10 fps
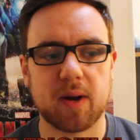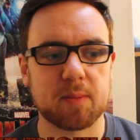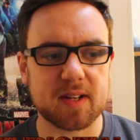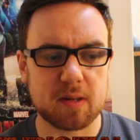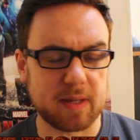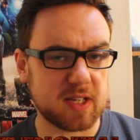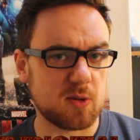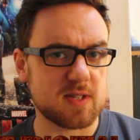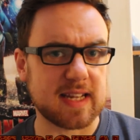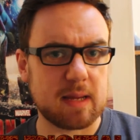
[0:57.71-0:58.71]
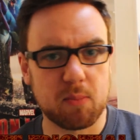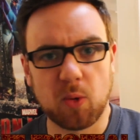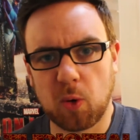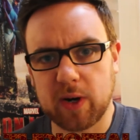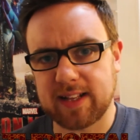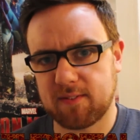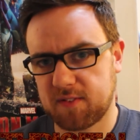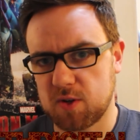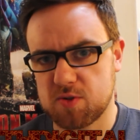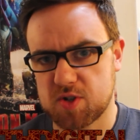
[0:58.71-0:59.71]
but I'm going to be using it more in the
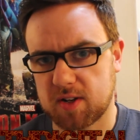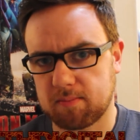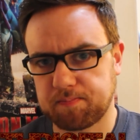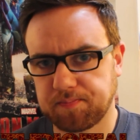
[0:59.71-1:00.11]
future.